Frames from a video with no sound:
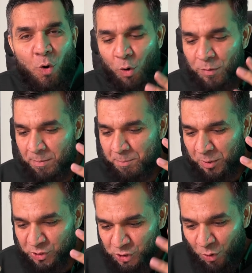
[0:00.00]
or the
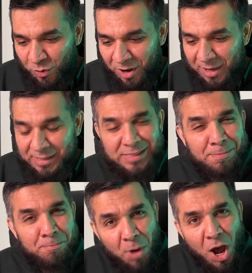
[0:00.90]
persona is the
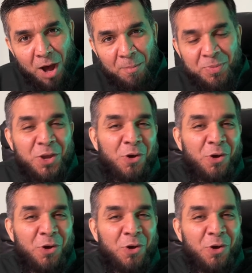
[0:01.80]
mom,